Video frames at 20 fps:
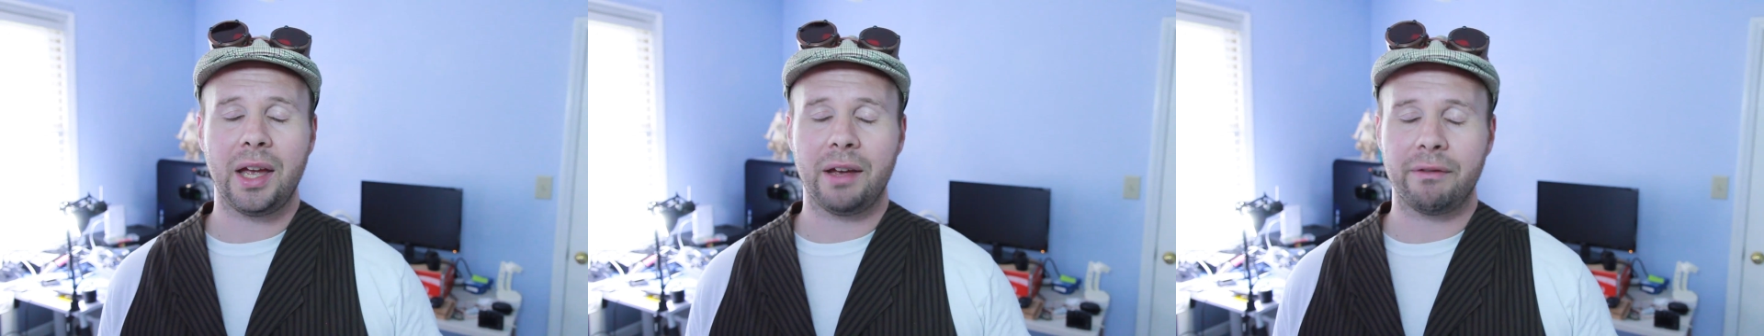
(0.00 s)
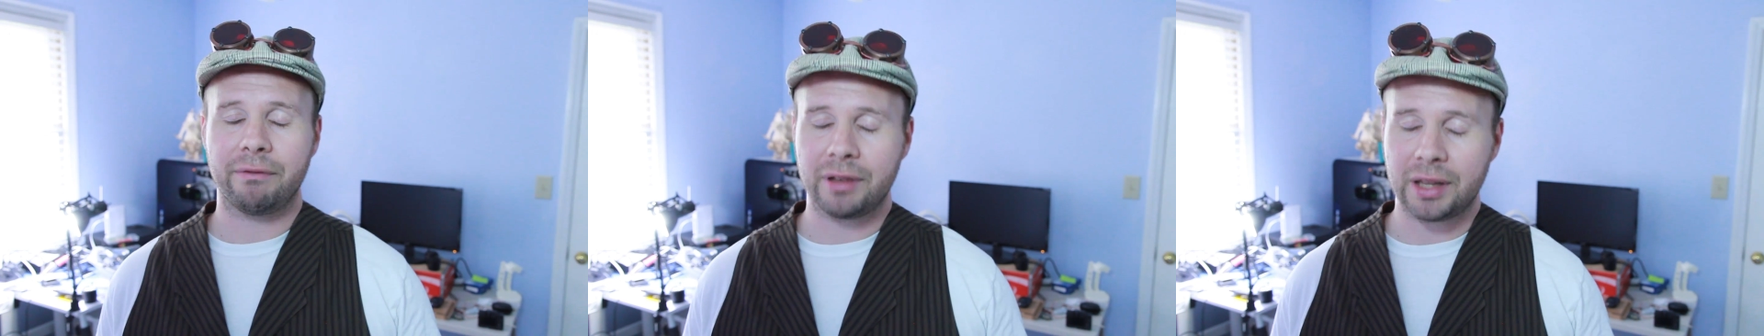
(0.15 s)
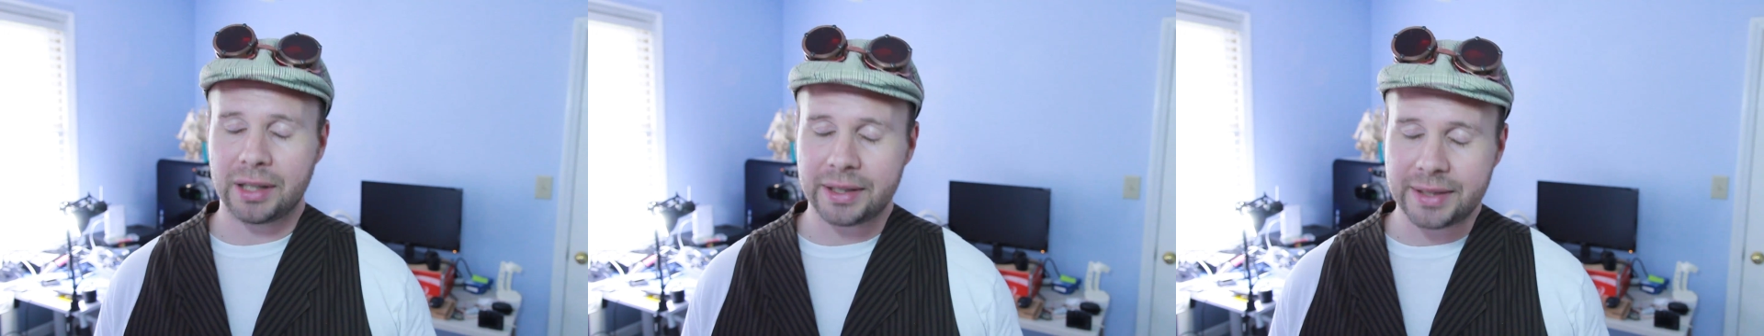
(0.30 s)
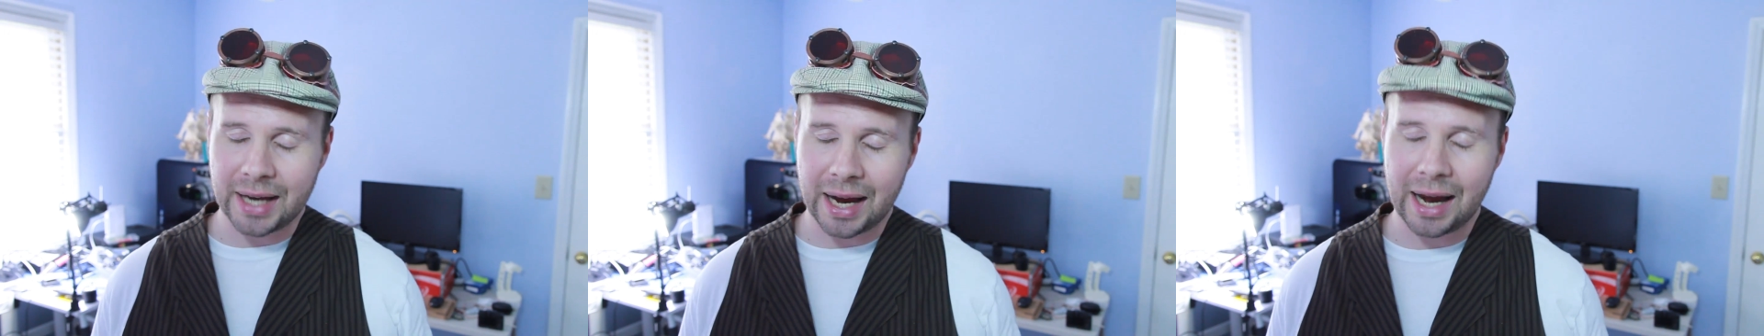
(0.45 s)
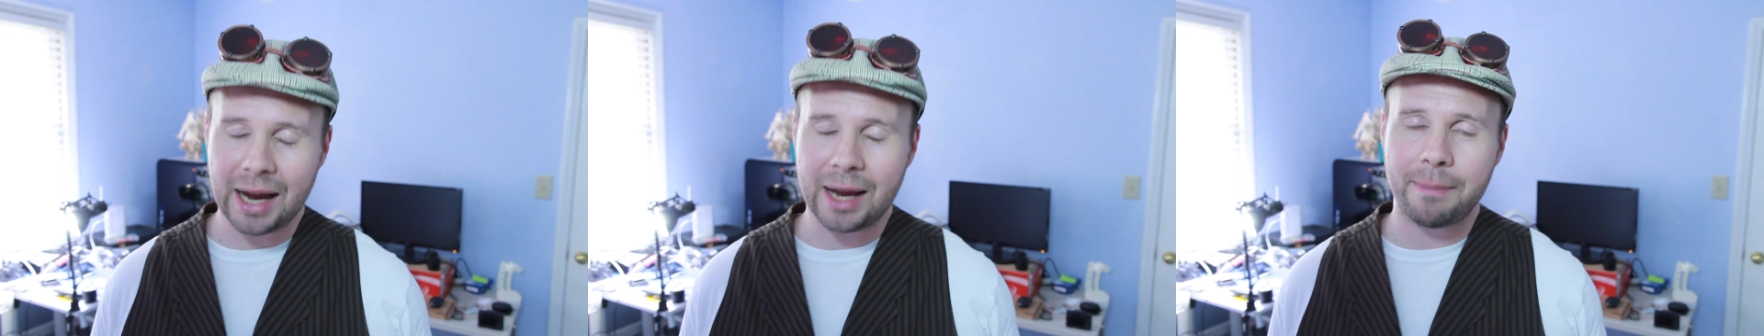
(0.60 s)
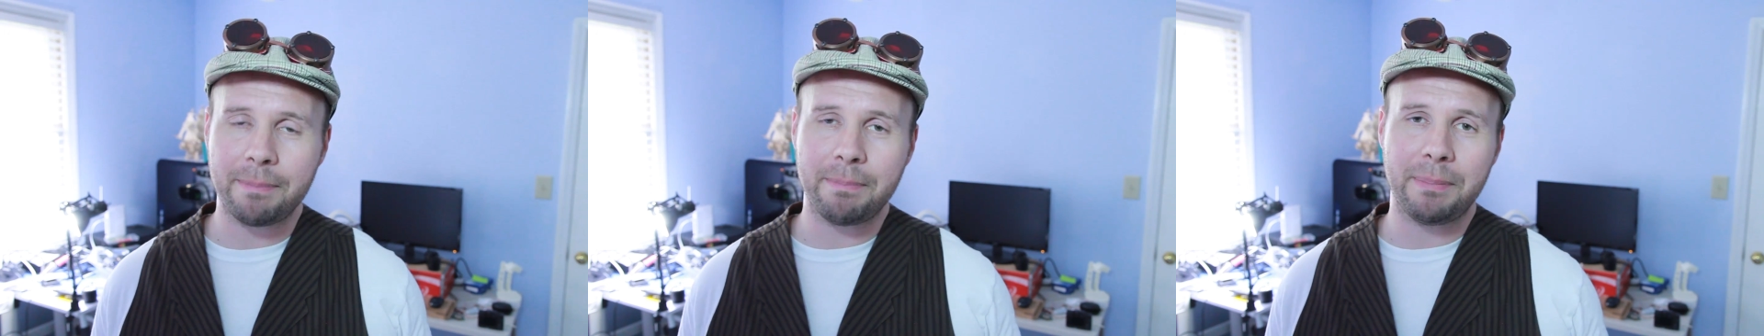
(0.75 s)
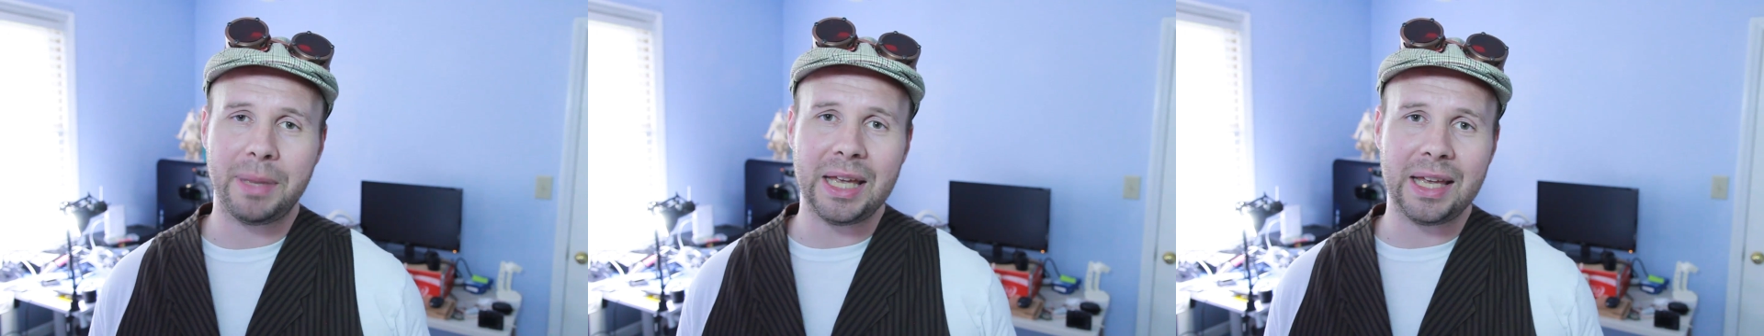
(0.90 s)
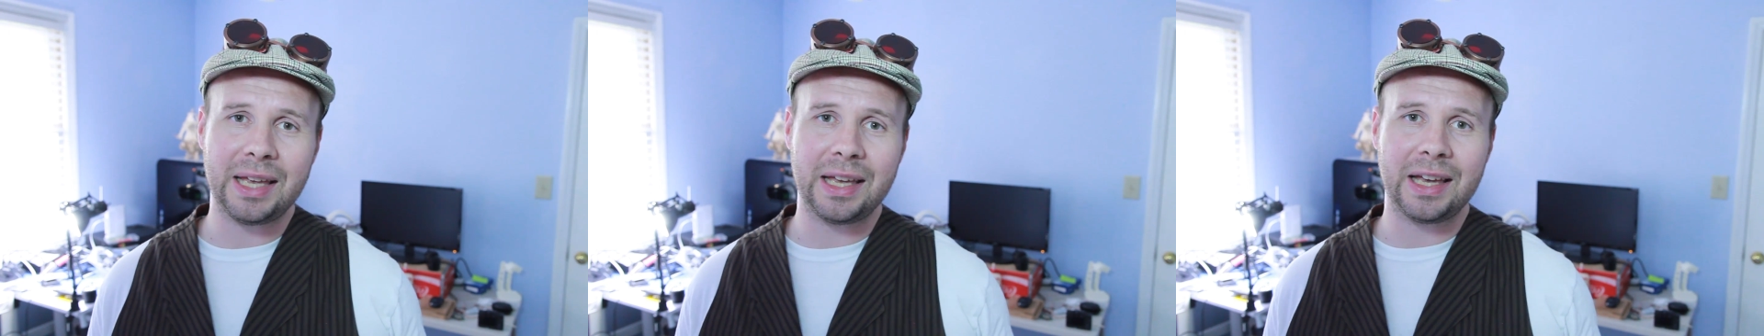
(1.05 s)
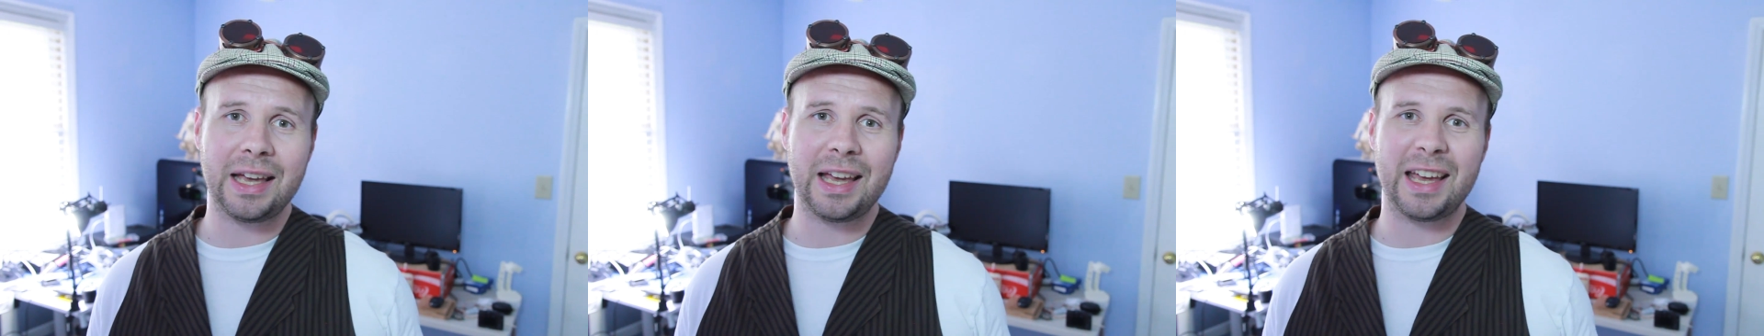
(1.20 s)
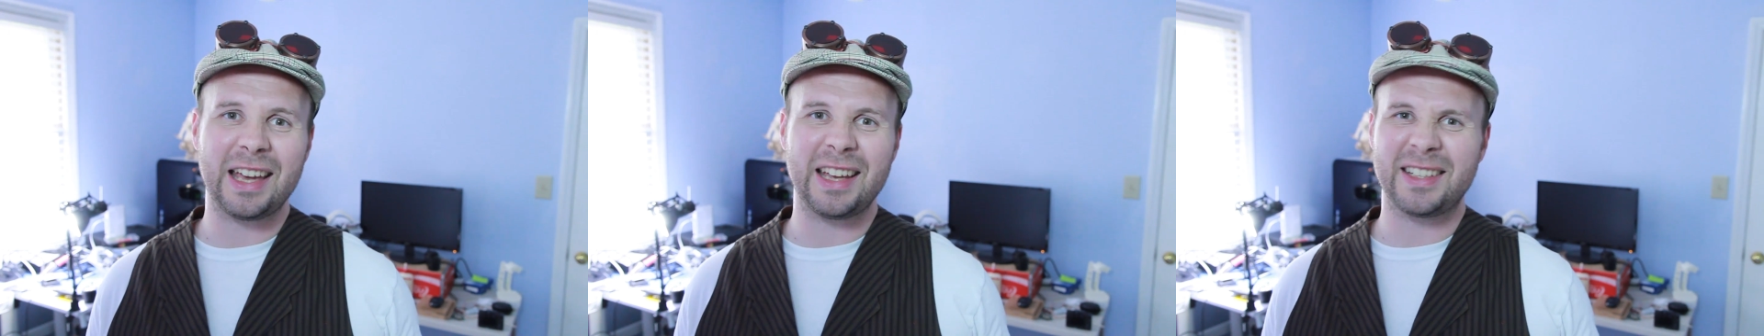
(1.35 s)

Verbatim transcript: For the time being,